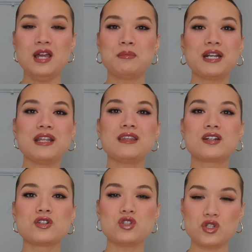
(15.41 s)
but in
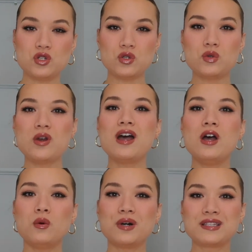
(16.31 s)
their new
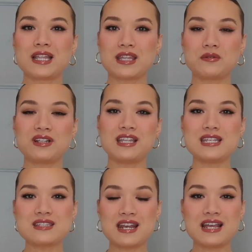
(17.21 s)
one that they
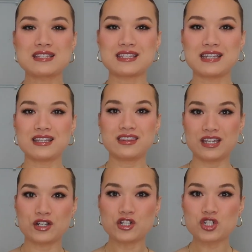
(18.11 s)
released that has a
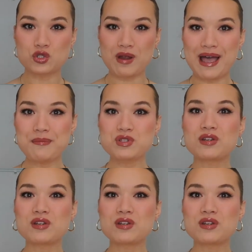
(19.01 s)
thicker strap.